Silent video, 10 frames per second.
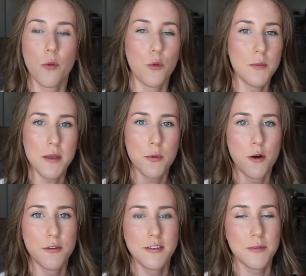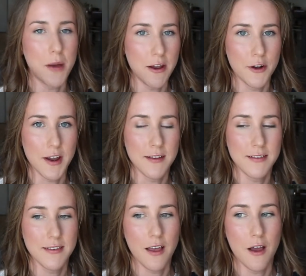wouldn't be opposed to buying
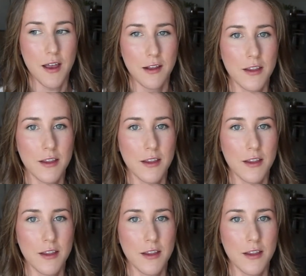crickets again.